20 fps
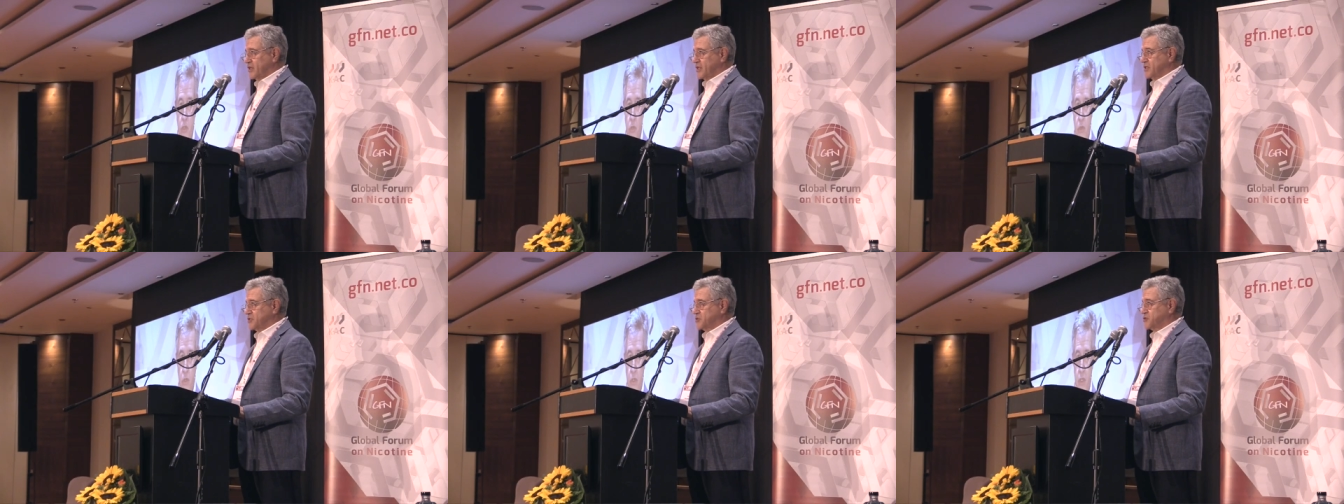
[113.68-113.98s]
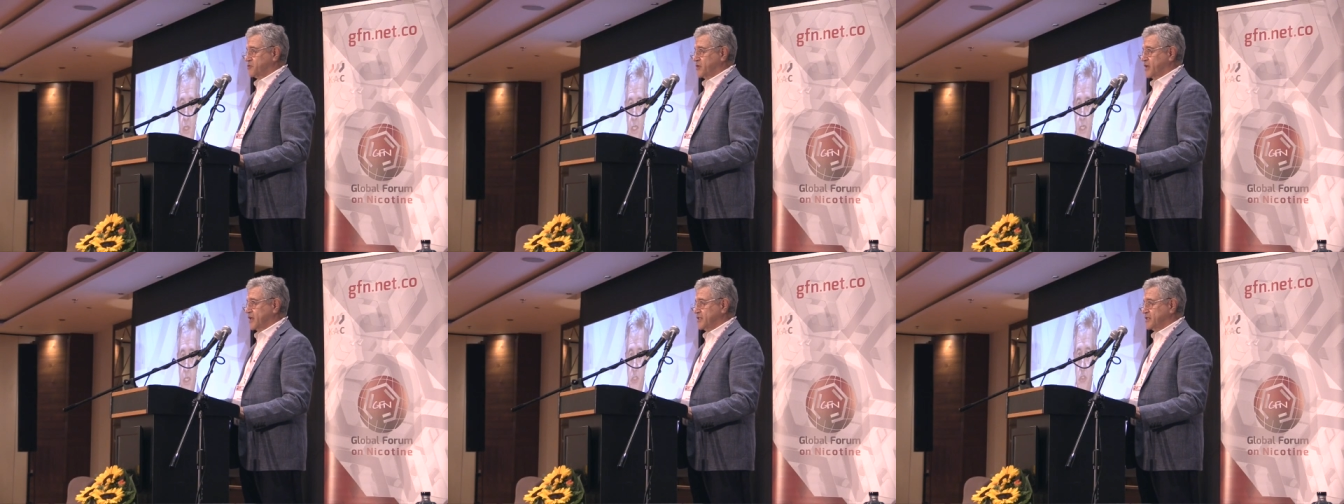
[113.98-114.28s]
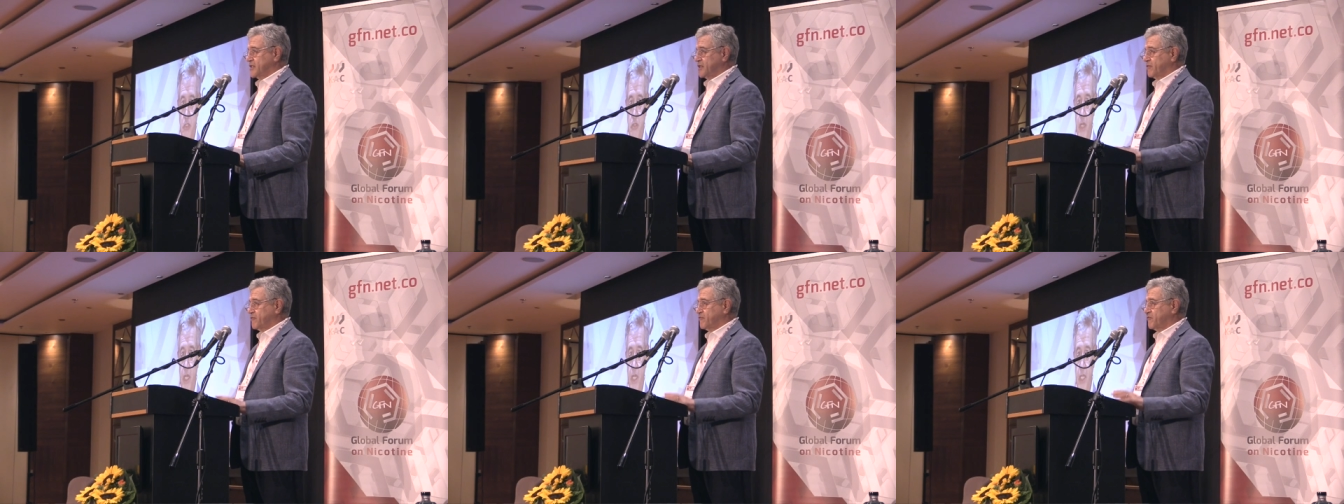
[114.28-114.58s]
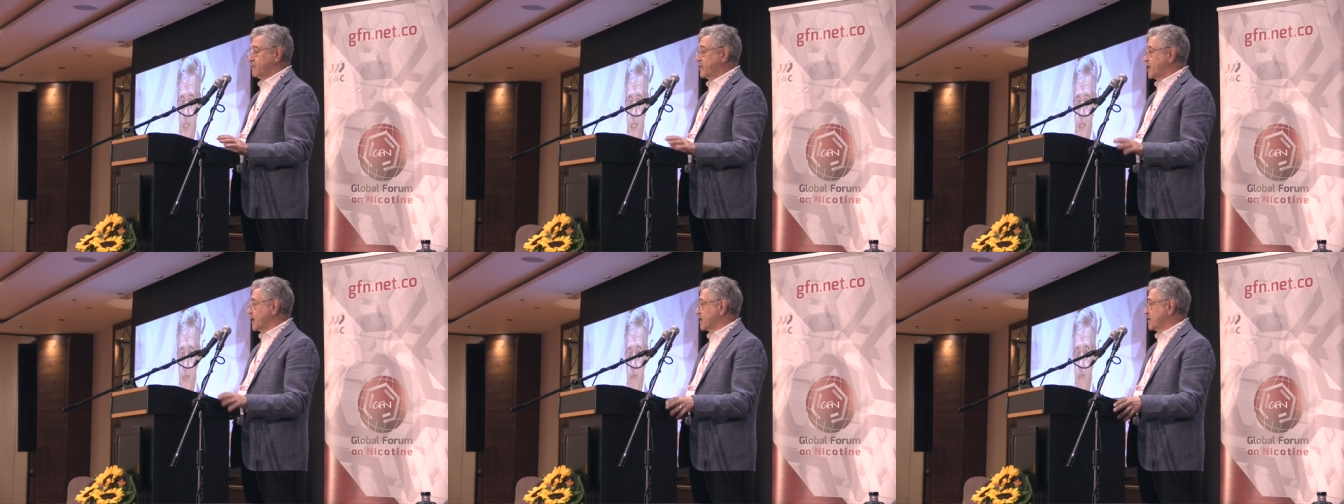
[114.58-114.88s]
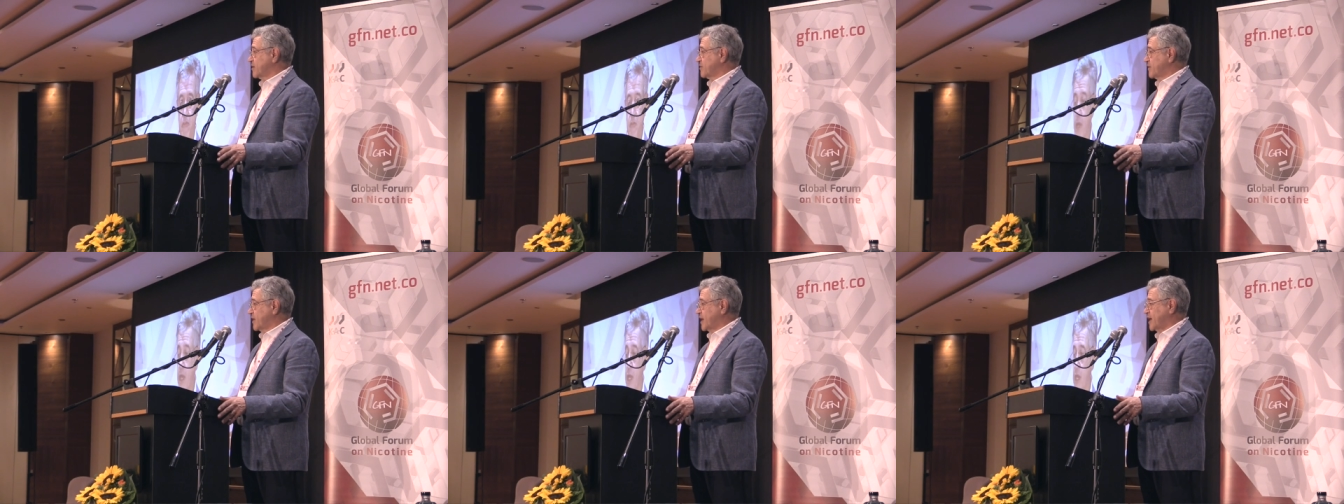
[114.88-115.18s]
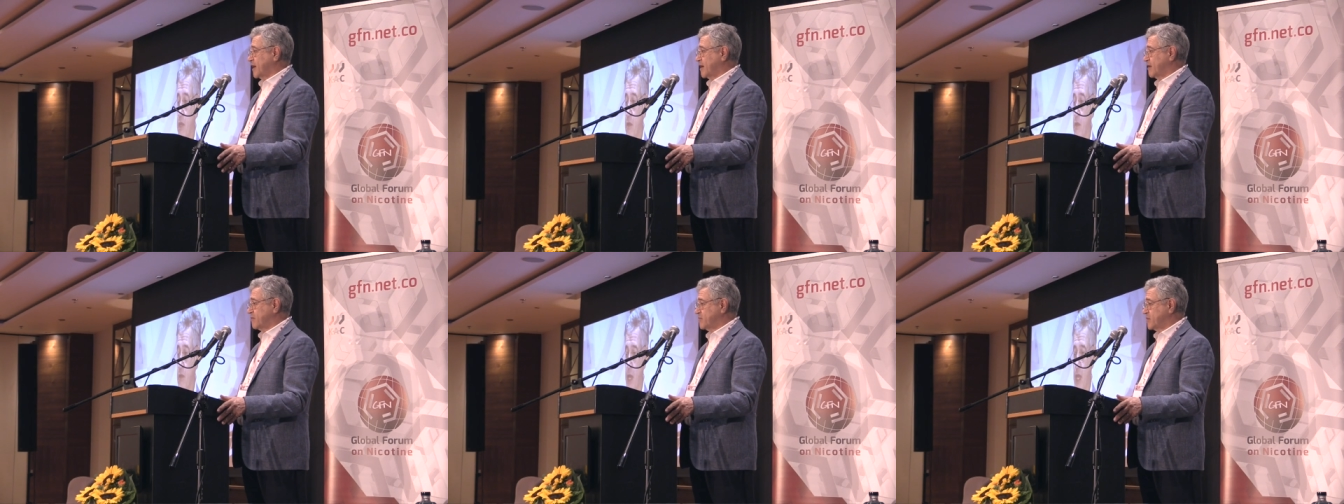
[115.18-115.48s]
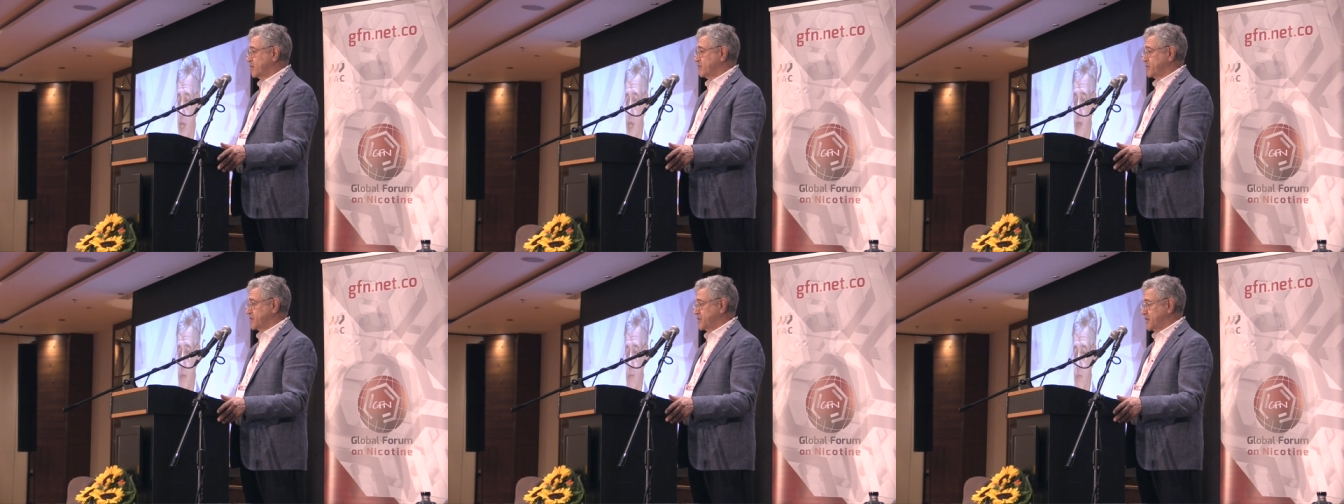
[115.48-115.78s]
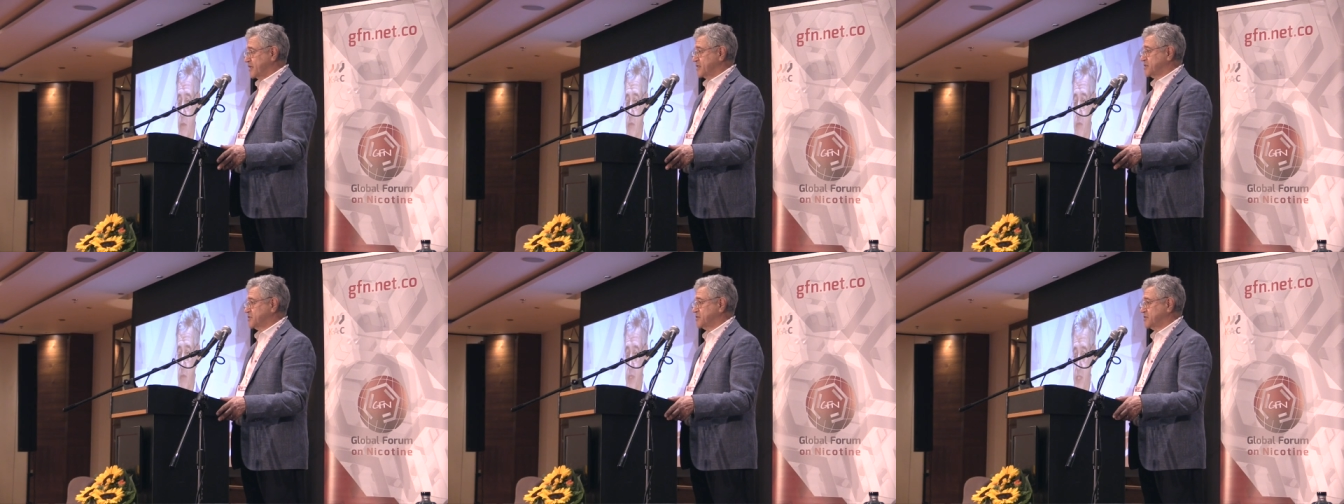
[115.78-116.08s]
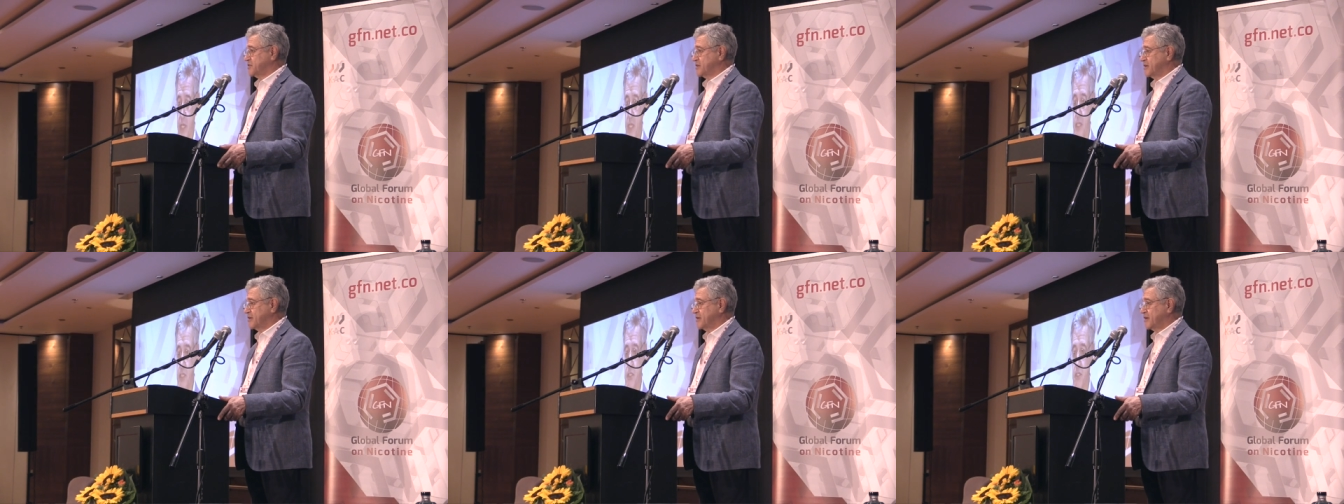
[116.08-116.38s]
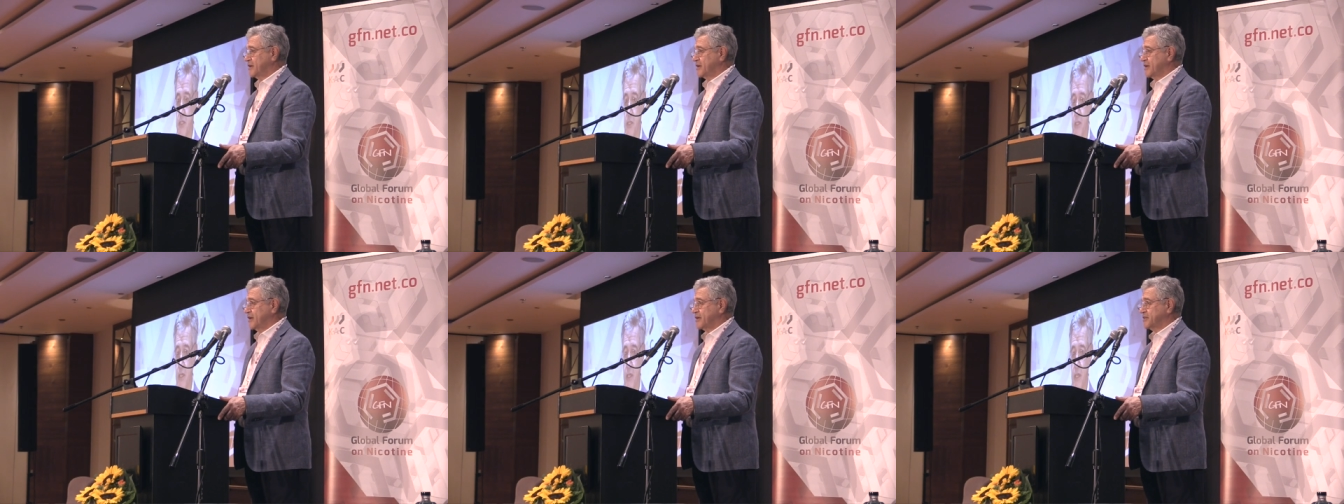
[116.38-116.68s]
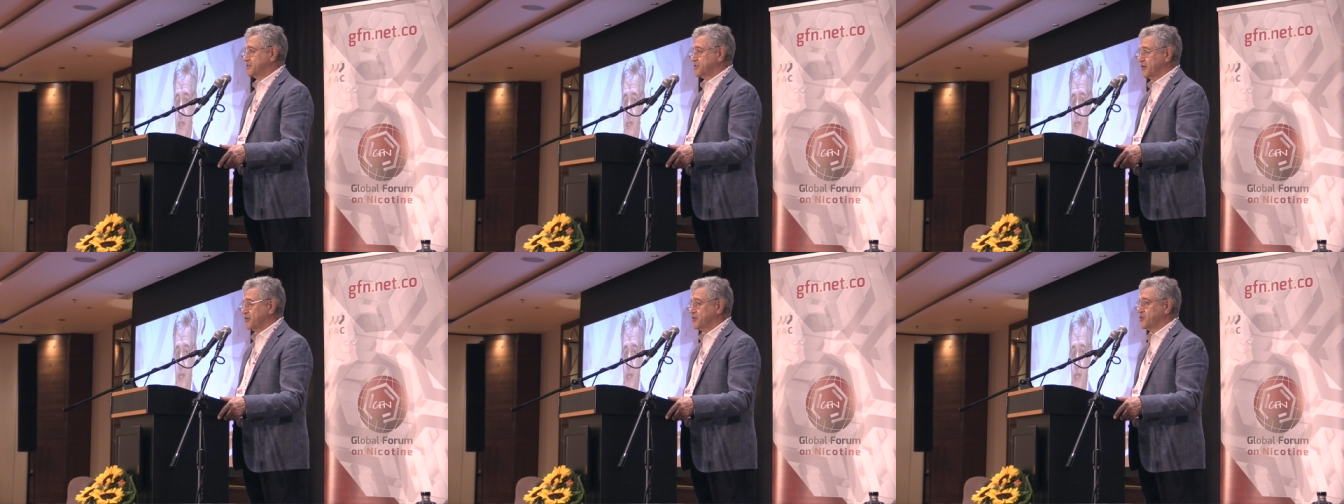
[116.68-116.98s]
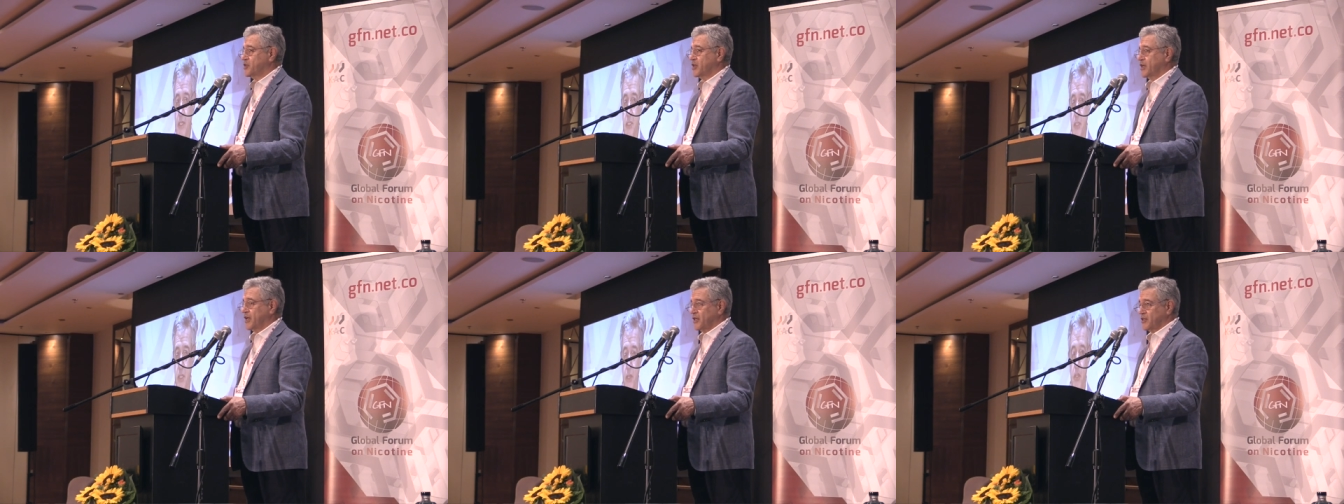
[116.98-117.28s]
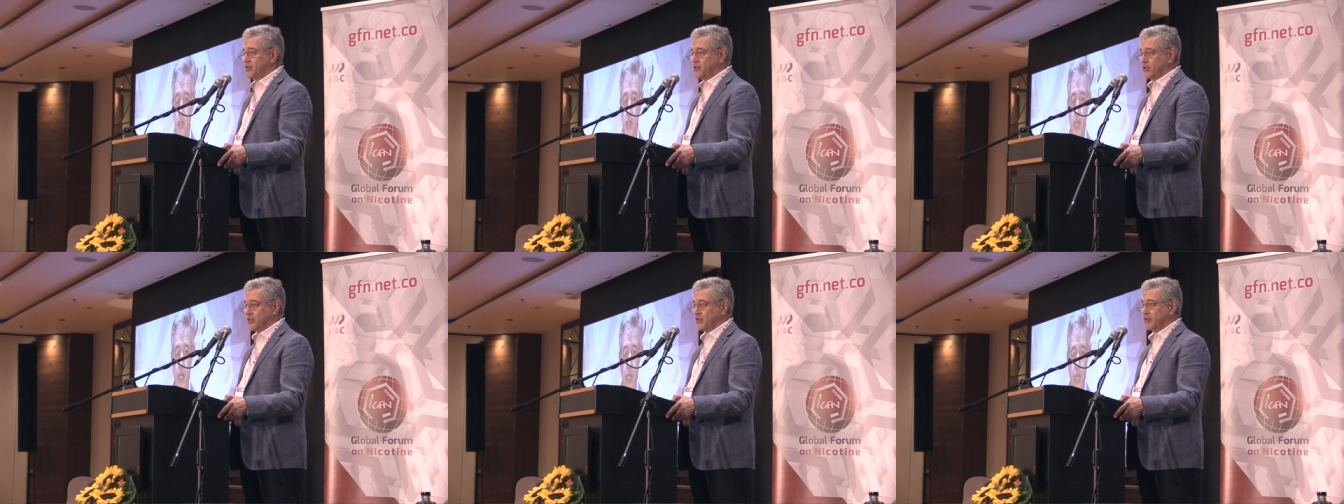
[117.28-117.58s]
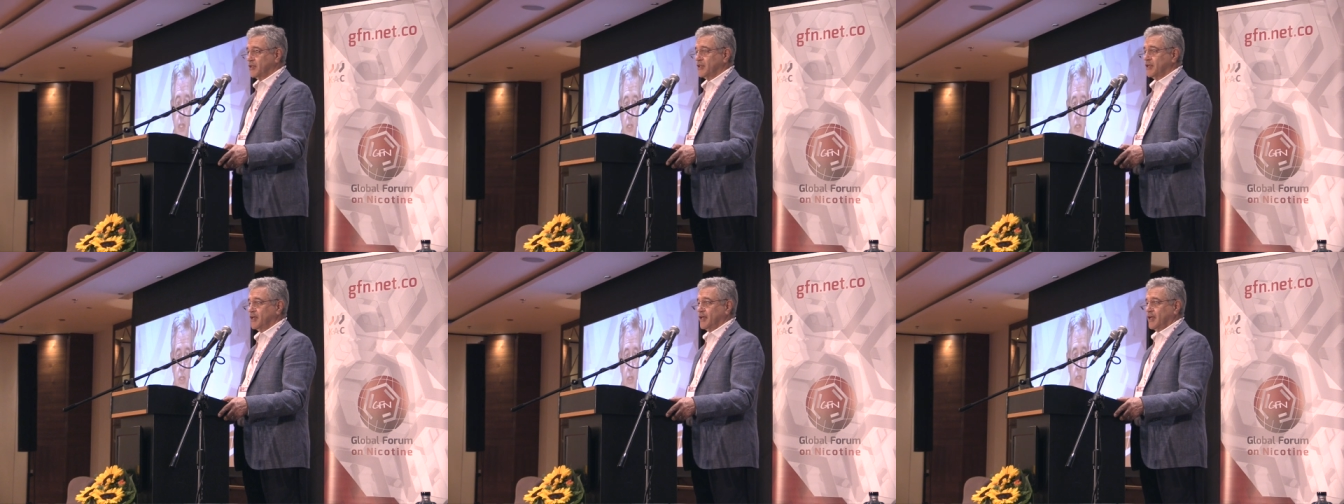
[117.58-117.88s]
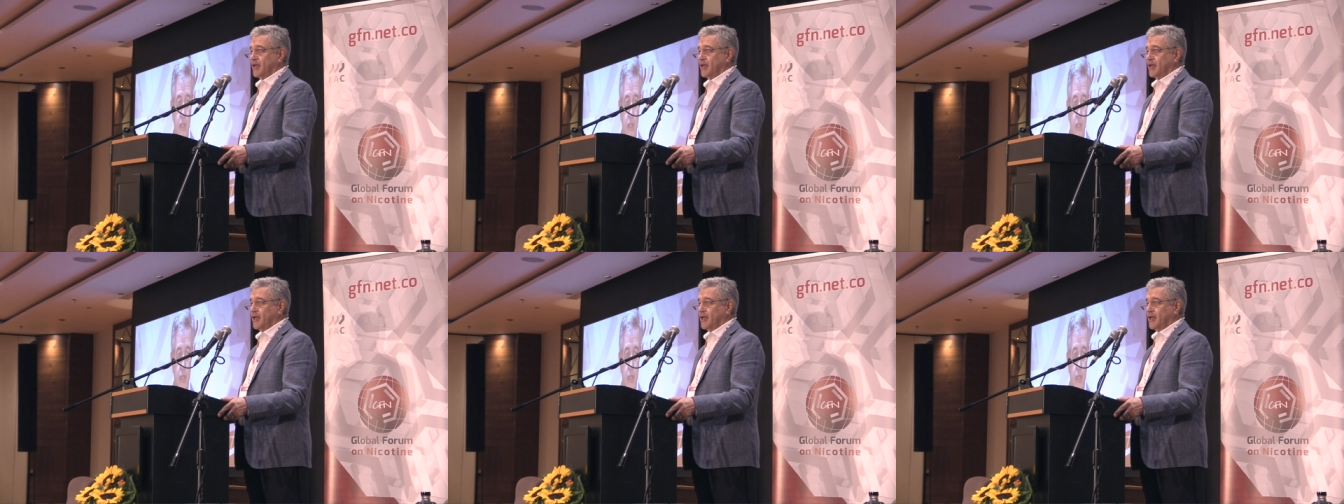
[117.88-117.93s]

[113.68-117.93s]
the Australian Tobacco Harm Reduction Association